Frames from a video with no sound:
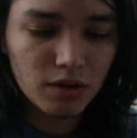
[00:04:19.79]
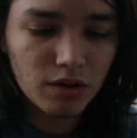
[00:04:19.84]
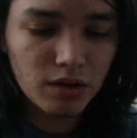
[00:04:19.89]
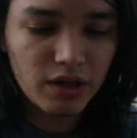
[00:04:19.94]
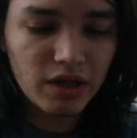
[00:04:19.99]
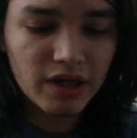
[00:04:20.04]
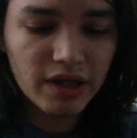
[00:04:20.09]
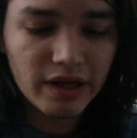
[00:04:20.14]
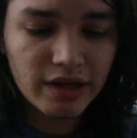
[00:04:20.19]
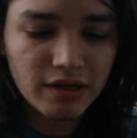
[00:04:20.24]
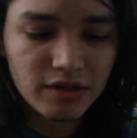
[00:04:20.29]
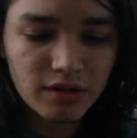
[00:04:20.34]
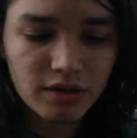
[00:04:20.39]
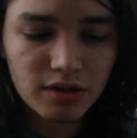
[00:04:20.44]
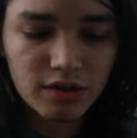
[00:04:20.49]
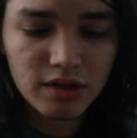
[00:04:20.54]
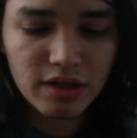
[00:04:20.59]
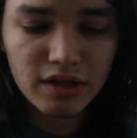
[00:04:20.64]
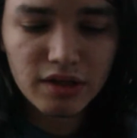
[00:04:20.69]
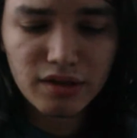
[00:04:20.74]

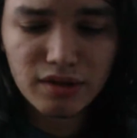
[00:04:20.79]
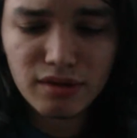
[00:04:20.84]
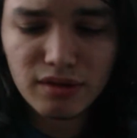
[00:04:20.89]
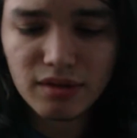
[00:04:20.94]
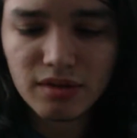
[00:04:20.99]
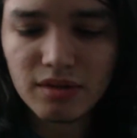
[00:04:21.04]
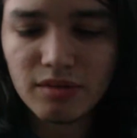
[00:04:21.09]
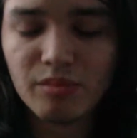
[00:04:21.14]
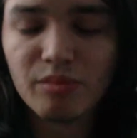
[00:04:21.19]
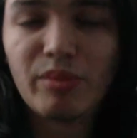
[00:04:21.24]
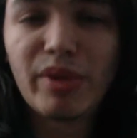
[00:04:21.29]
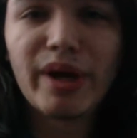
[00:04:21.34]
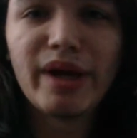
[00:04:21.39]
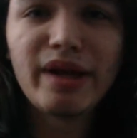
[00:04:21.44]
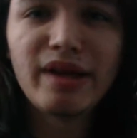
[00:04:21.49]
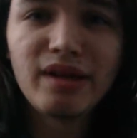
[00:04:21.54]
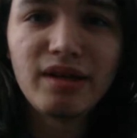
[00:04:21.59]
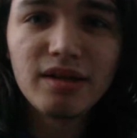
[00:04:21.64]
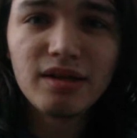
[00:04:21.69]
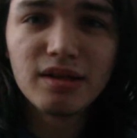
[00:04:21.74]
Liaison
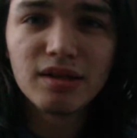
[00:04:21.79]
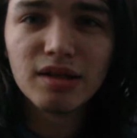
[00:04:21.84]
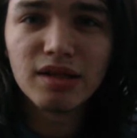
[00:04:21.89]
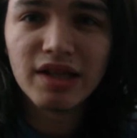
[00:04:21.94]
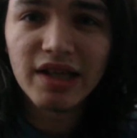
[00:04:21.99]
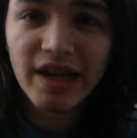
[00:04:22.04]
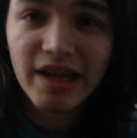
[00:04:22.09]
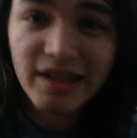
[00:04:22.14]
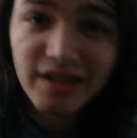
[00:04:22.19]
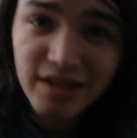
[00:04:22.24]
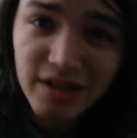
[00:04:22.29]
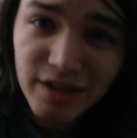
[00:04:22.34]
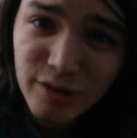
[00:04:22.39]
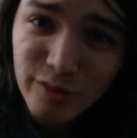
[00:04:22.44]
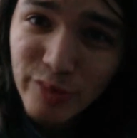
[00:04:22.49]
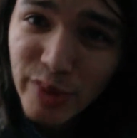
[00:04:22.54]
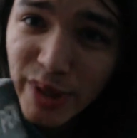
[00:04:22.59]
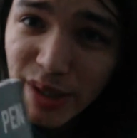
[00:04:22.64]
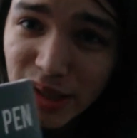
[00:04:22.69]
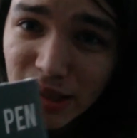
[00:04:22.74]
pen?
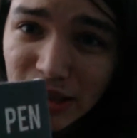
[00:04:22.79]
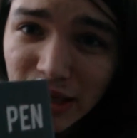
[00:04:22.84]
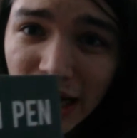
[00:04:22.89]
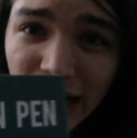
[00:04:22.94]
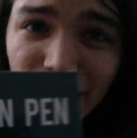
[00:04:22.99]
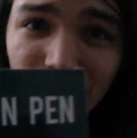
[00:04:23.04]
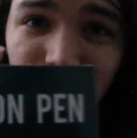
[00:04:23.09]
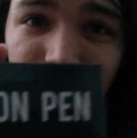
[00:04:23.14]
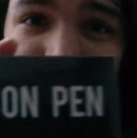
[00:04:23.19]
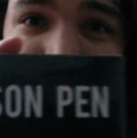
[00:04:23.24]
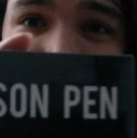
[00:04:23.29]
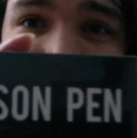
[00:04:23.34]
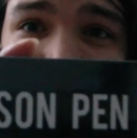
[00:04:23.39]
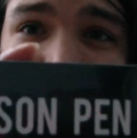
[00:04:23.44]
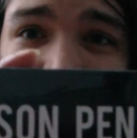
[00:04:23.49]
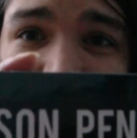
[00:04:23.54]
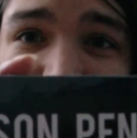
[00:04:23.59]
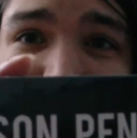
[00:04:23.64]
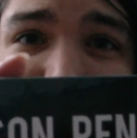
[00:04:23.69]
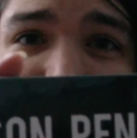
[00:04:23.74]
Liaison pen? I don't
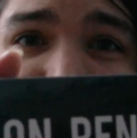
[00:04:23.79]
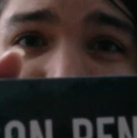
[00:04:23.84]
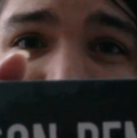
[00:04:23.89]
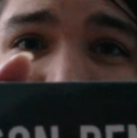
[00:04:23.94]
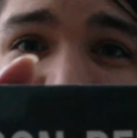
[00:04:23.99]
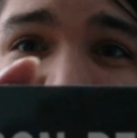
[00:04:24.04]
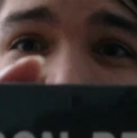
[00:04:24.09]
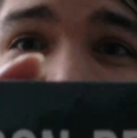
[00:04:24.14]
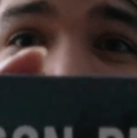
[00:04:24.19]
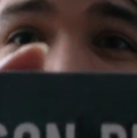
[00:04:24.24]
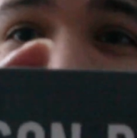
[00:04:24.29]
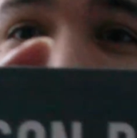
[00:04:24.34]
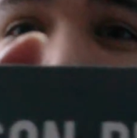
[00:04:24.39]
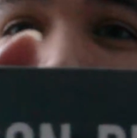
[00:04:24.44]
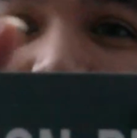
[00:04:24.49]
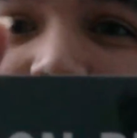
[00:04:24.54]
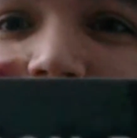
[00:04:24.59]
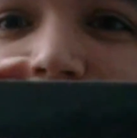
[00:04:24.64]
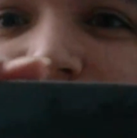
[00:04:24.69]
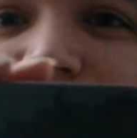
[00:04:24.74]
freaking know, but
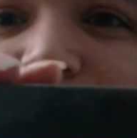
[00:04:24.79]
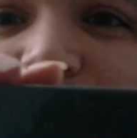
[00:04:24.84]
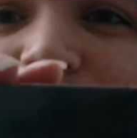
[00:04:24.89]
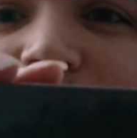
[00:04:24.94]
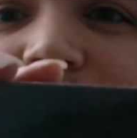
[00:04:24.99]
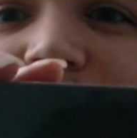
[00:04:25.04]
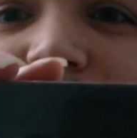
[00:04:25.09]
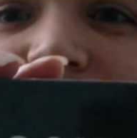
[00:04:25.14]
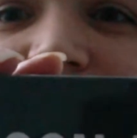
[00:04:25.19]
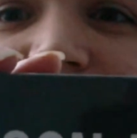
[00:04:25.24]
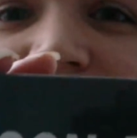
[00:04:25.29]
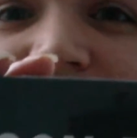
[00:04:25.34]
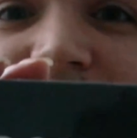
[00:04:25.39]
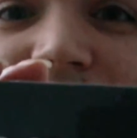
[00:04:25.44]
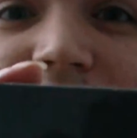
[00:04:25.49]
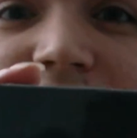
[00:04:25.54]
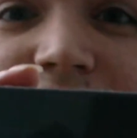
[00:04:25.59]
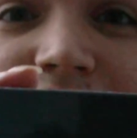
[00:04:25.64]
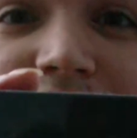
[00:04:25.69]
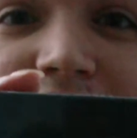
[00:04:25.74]
this is
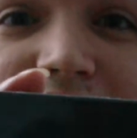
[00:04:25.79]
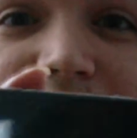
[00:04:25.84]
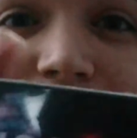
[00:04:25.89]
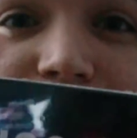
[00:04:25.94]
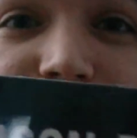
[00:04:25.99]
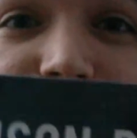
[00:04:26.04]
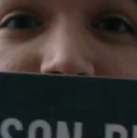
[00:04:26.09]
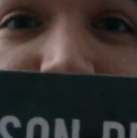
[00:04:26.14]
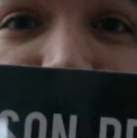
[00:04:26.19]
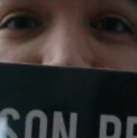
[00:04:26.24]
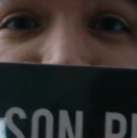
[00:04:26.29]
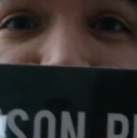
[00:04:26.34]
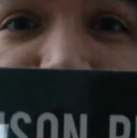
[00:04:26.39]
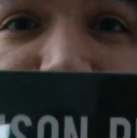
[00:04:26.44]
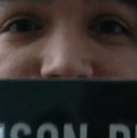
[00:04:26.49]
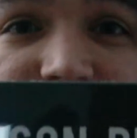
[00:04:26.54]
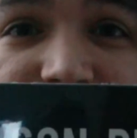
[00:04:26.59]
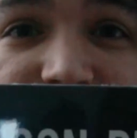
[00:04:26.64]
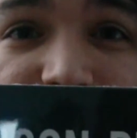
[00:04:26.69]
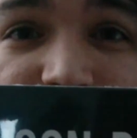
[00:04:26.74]
sick, dude. I was
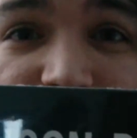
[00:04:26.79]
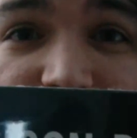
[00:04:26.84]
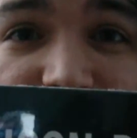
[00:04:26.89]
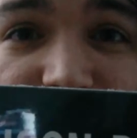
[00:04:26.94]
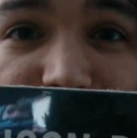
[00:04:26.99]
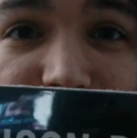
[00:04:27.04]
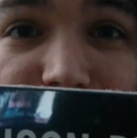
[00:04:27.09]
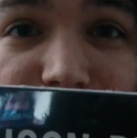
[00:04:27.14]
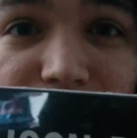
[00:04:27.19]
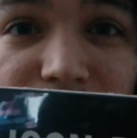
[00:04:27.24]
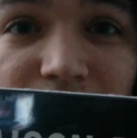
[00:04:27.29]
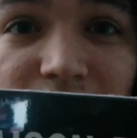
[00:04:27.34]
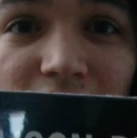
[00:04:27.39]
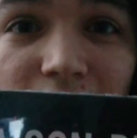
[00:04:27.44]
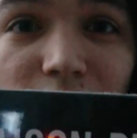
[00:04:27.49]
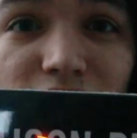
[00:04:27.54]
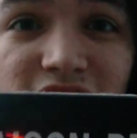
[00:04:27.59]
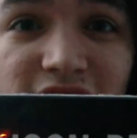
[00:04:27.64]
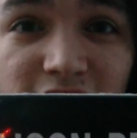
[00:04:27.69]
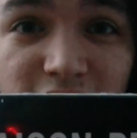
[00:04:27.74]
not expecting this.
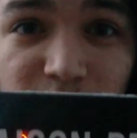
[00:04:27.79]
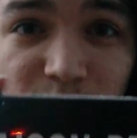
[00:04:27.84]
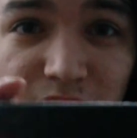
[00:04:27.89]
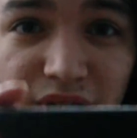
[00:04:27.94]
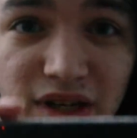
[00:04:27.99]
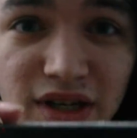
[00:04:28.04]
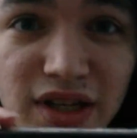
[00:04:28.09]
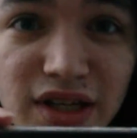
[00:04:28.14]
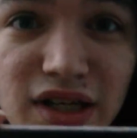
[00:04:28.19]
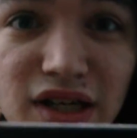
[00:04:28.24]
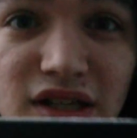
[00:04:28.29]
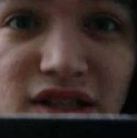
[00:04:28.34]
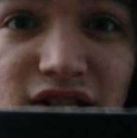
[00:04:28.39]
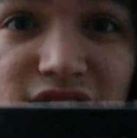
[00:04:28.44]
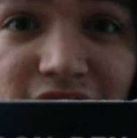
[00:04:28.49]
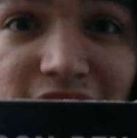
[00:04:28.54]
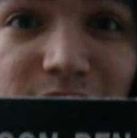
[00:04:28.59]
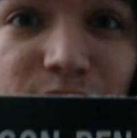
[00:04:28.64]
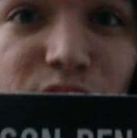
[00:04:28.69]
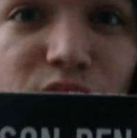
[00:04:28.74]
I was expecting a
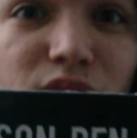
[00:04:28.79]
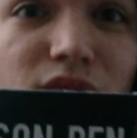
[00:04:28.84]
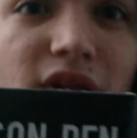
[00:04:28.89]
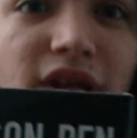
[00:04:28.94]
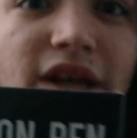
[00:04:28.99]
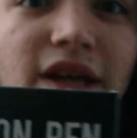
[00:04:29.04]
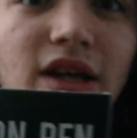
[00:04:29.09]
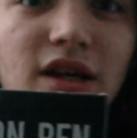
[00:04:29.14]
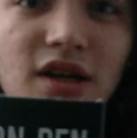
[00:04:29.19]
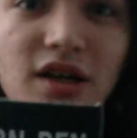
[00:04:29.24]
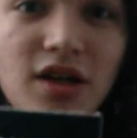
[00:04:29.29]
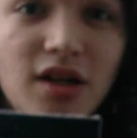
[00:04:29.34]
sample, like